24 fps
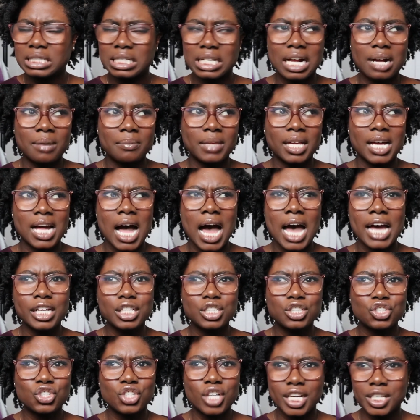and I'm like, I
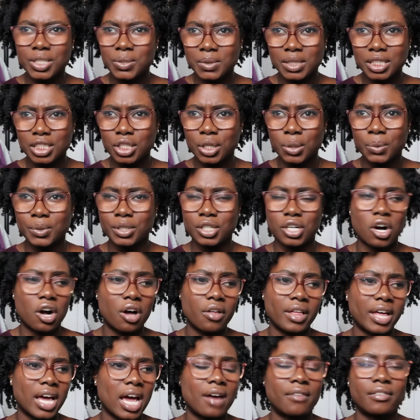genuinely don't recall
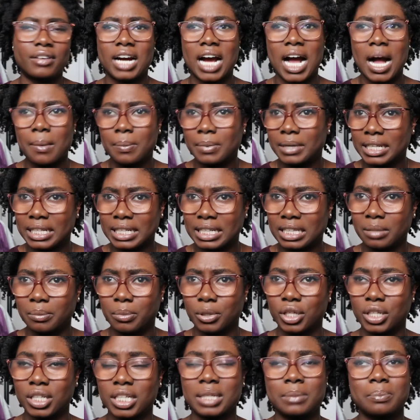that ever happening in the
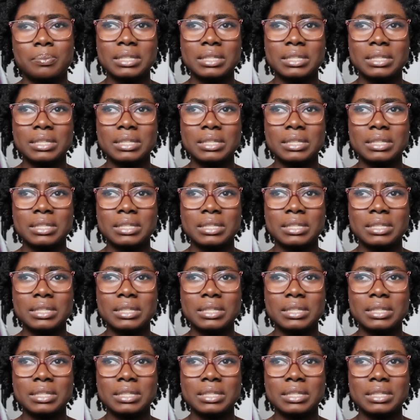book.